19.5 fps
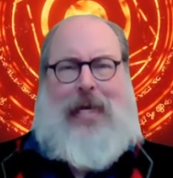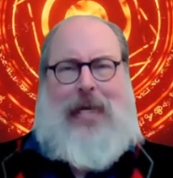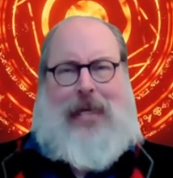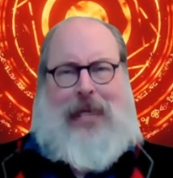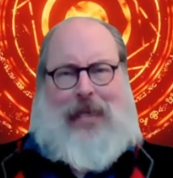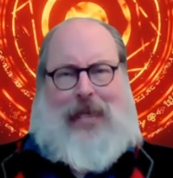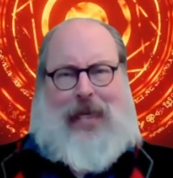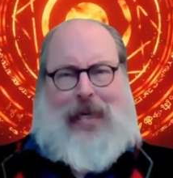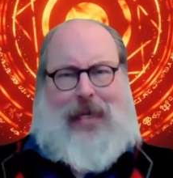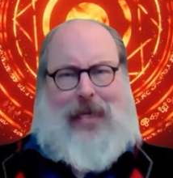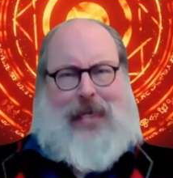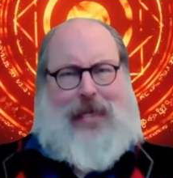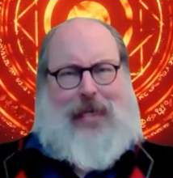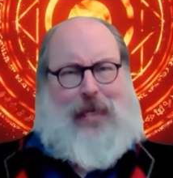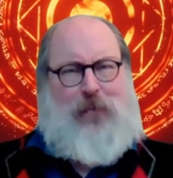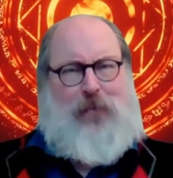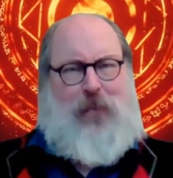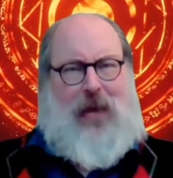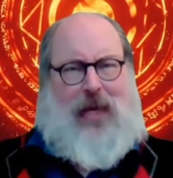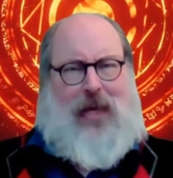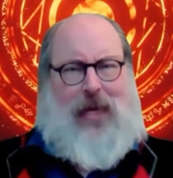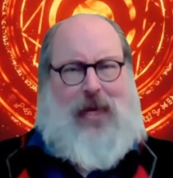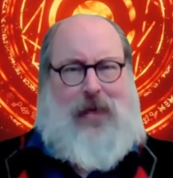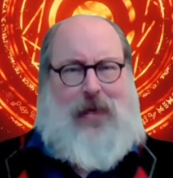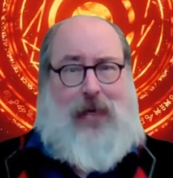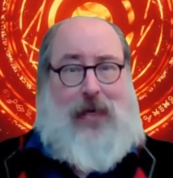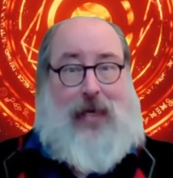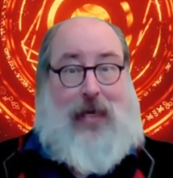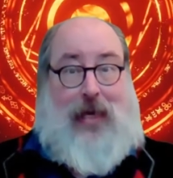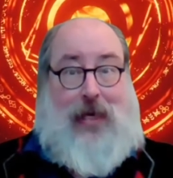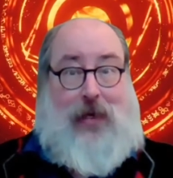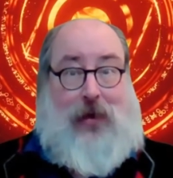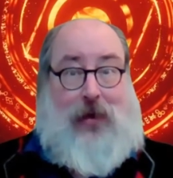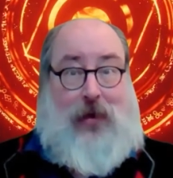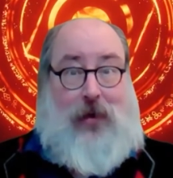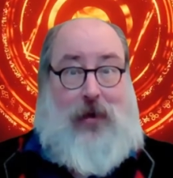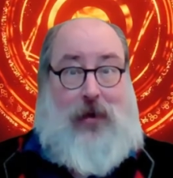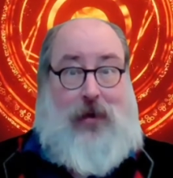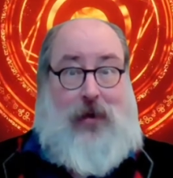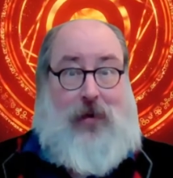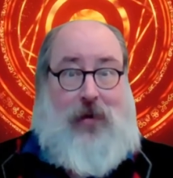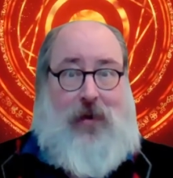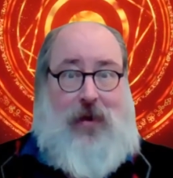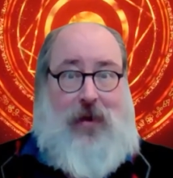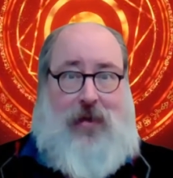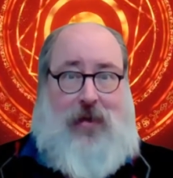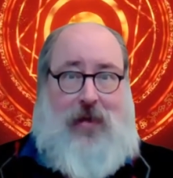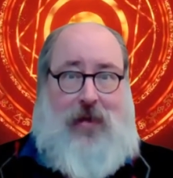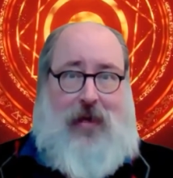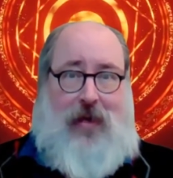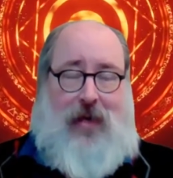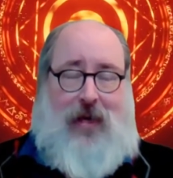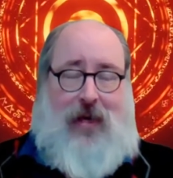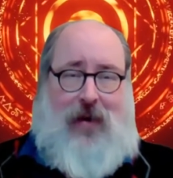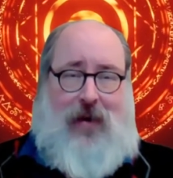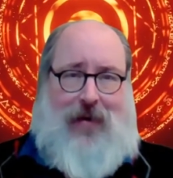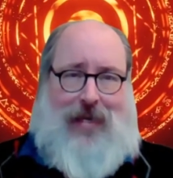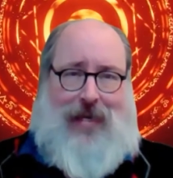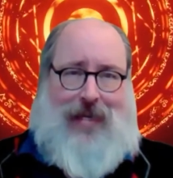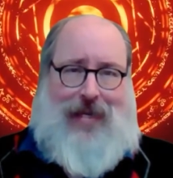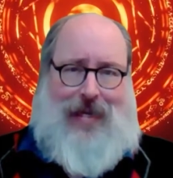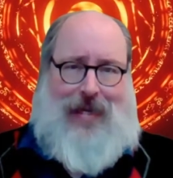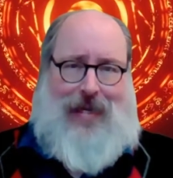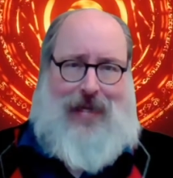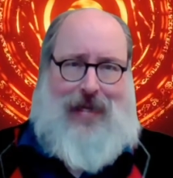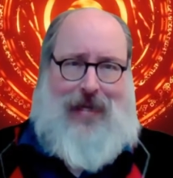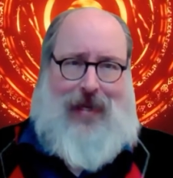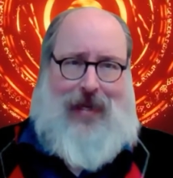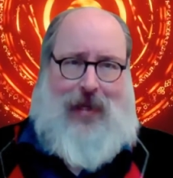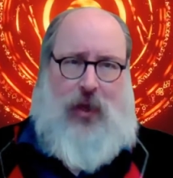Like the spines on a hedgehog or the stink of a skunk,